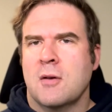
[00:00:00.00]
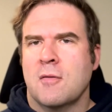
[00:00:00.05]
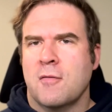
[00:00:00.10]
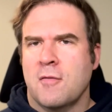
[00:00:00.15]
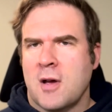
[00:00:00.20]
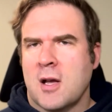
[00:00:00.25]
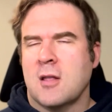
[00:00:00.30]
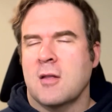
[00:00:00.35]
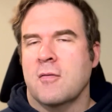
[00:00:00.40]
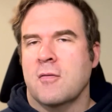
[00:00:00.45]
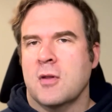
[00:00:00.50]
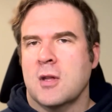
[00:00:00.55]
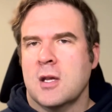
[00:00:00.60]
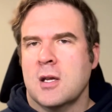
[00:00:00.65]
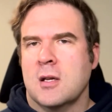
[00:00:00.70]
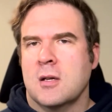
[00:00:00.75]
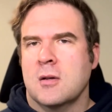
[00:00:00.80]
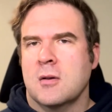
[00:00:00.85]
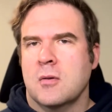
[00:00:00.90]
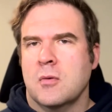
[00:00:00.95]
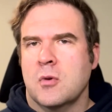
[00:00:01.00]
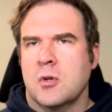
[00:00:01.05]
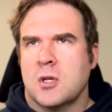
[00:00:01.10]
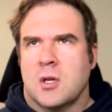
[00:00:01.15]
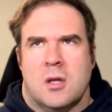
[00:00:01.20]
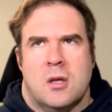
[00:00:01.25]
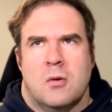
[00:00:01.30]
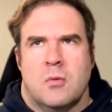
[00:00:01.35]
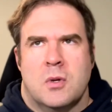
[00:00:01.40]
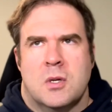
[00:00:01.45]
and effectively, which
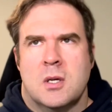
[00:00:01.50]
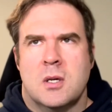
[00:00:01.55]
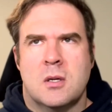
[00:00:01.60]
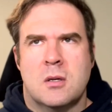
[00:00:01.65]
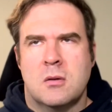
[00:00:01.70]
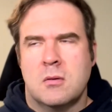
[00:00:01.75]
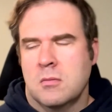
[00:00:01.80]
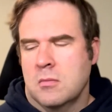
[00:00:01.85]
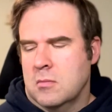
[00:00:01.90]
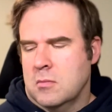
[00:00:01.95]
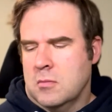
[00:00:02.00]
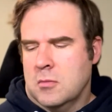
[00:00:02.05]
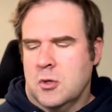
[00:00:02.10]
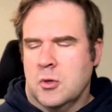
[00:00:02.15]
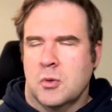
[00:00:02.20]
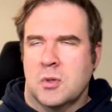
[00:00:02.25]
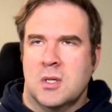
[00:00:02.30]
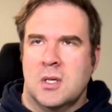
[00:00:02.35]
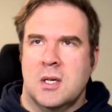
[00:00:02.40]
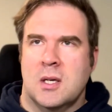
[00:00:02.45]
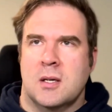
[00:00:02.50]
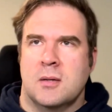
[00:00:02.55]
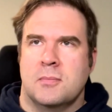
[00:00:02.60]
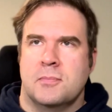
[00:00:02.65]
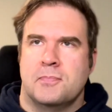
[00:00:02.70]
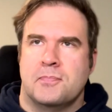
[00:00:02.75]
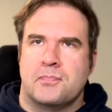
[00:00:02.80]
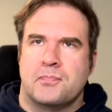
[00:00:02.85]
I think we did to a T.